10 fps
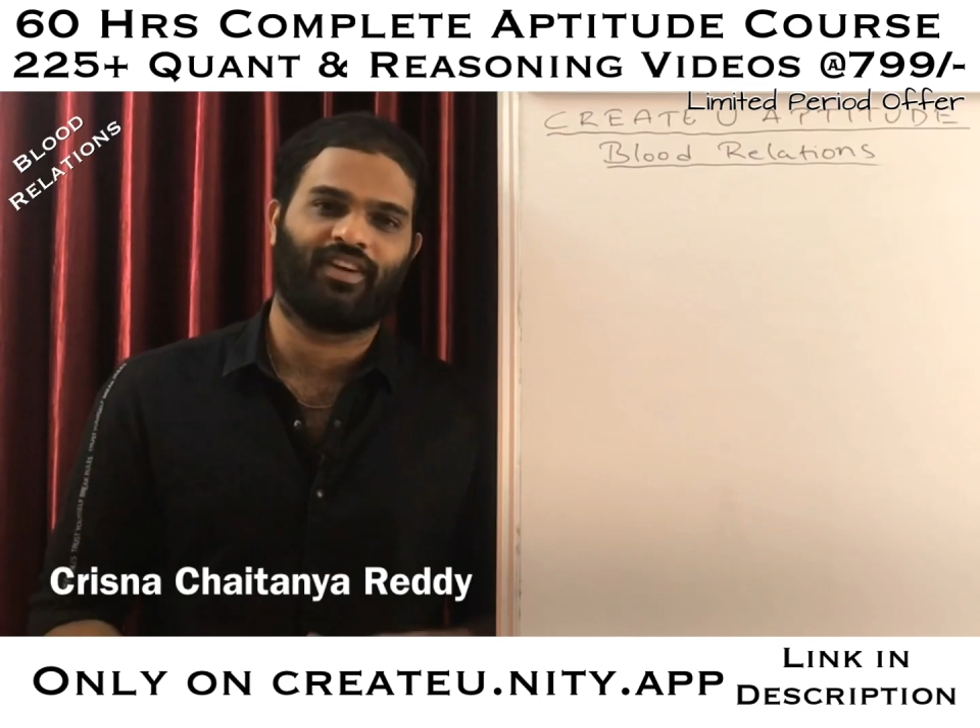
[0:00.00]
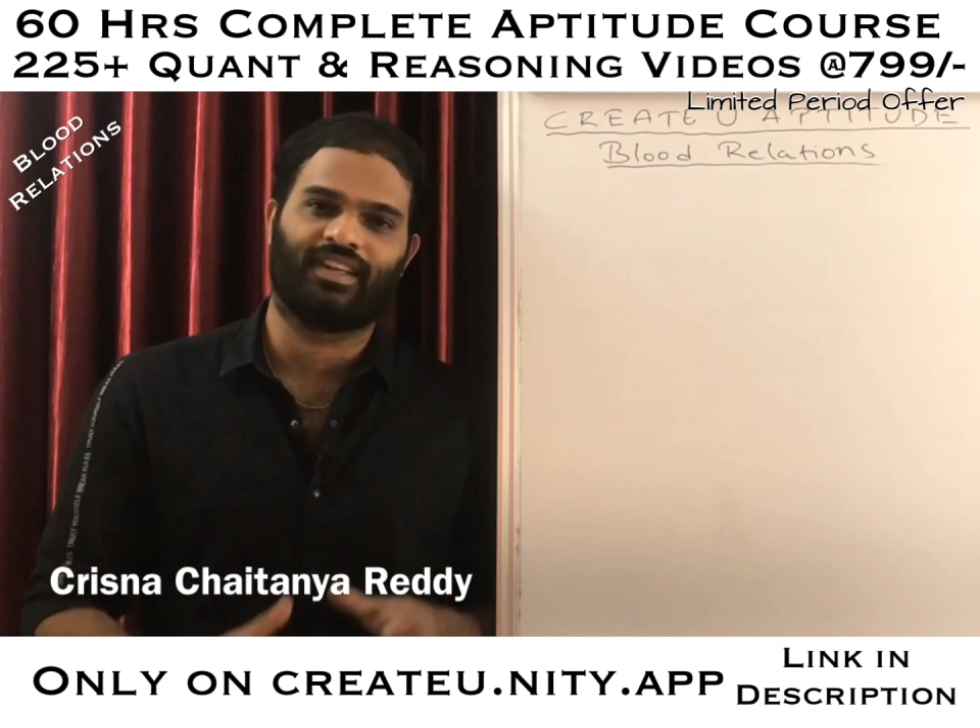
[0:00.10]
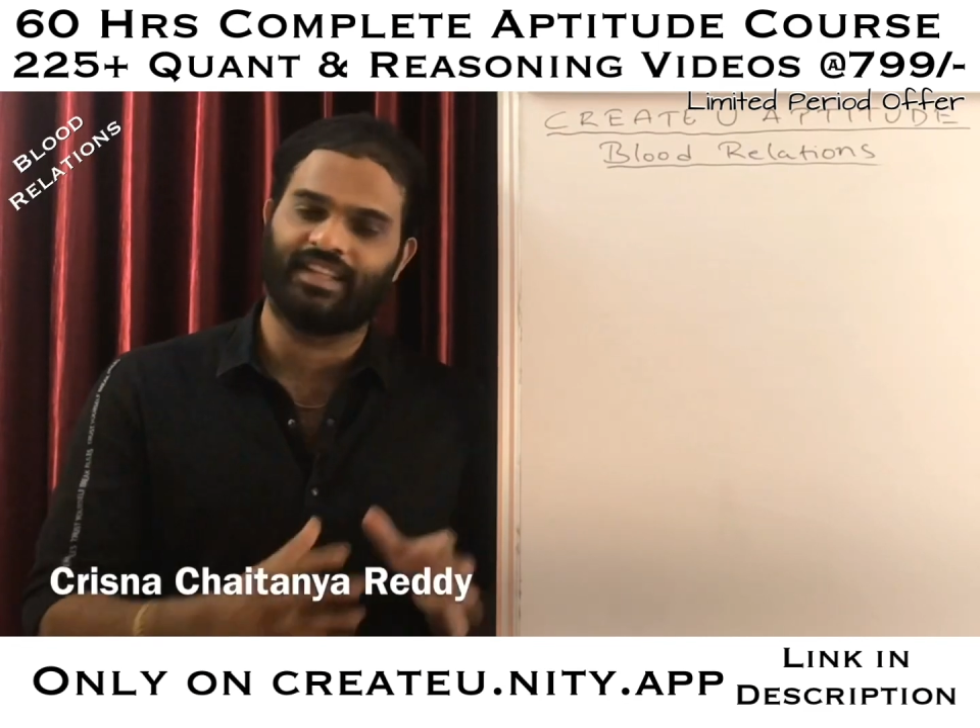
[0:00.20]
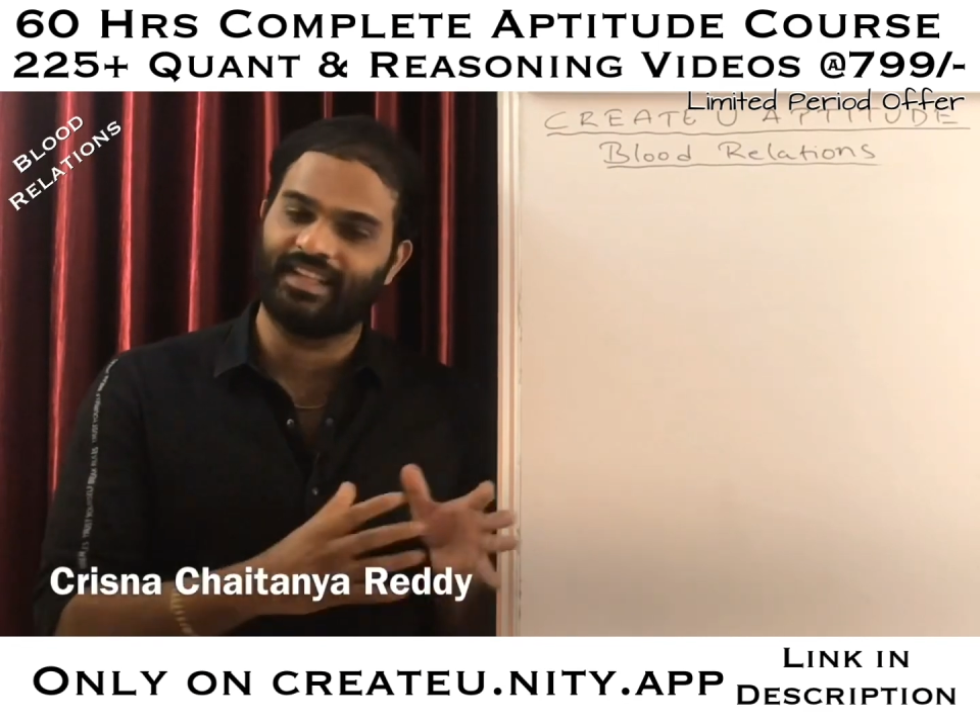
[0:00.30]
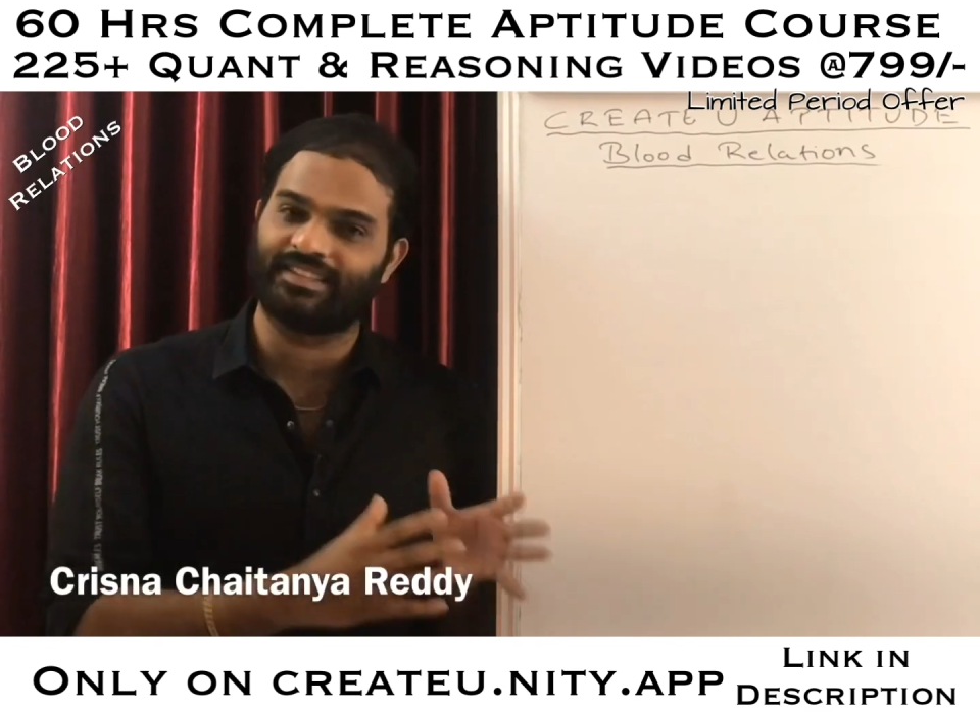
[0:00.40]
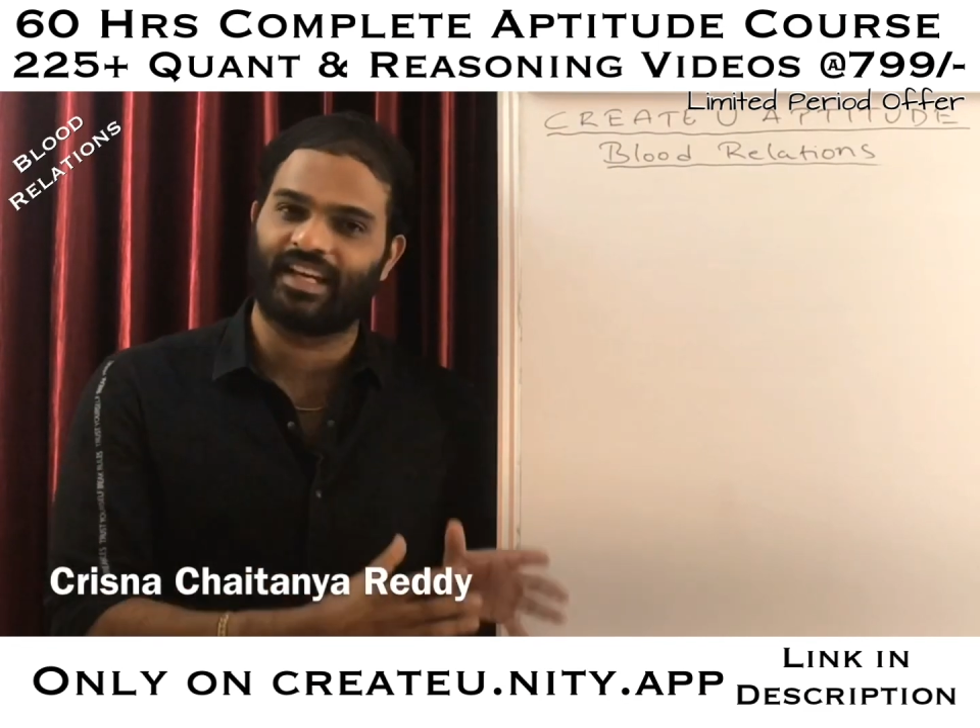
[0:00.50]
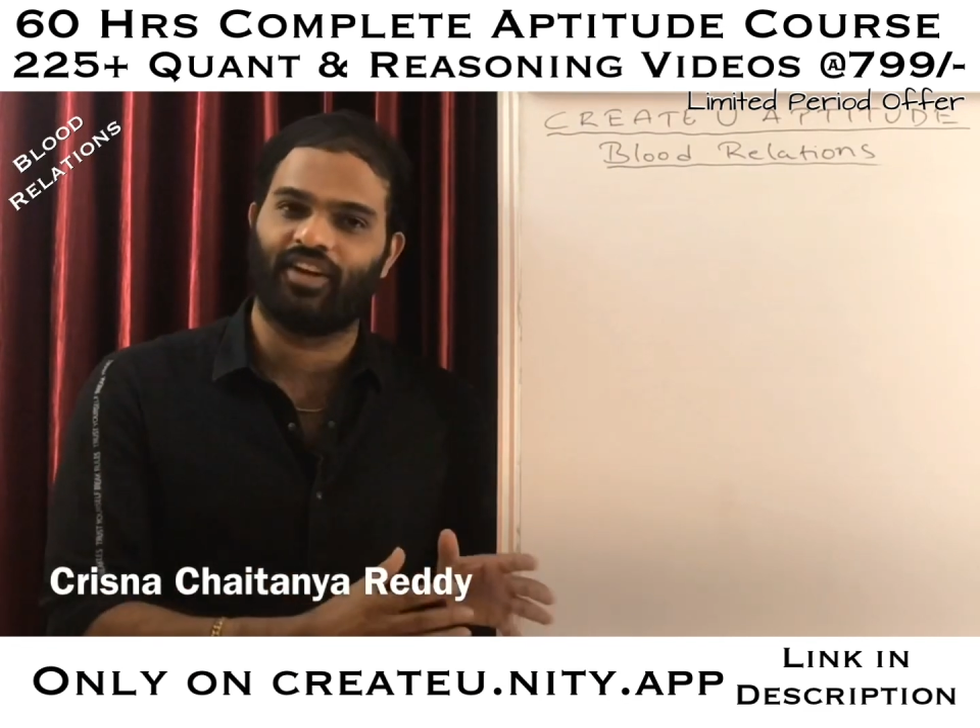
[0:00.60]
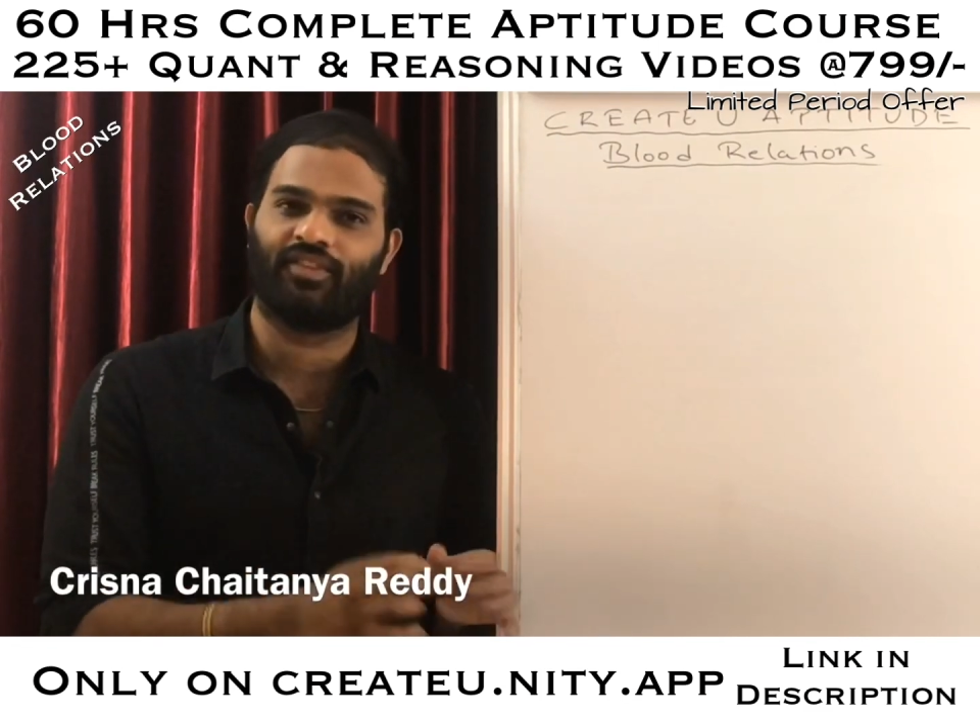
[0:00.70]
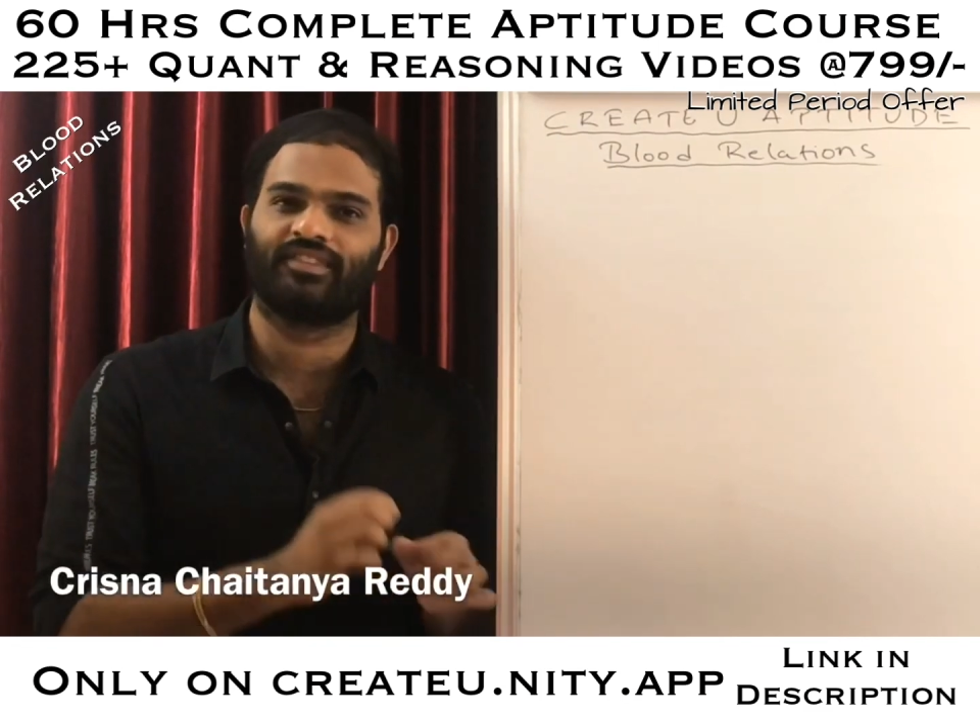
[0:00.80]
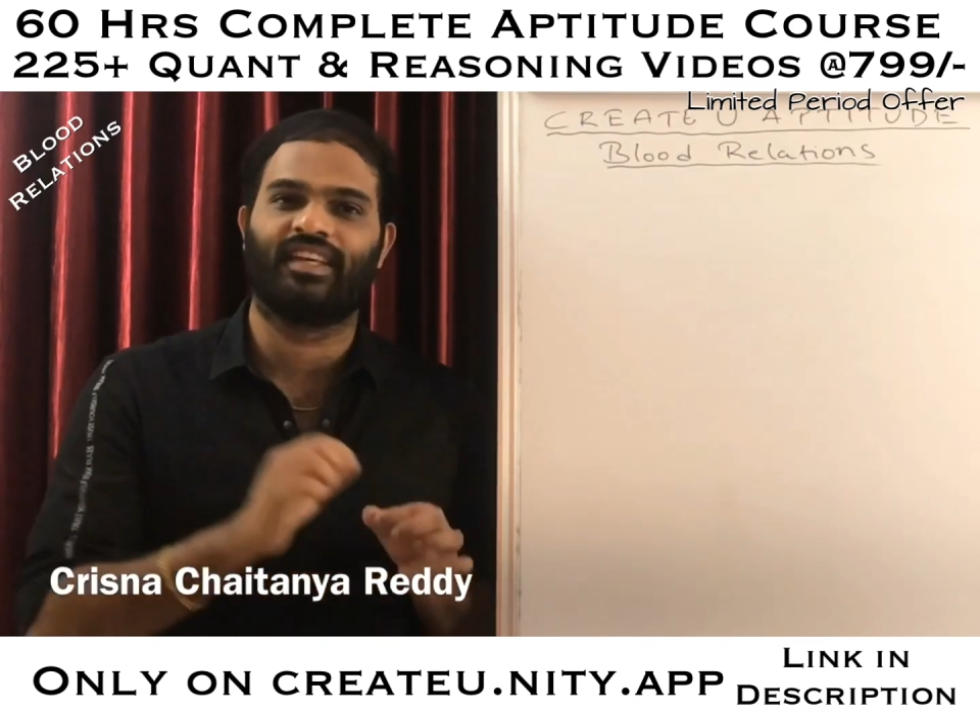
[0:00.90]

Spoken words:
for these kind of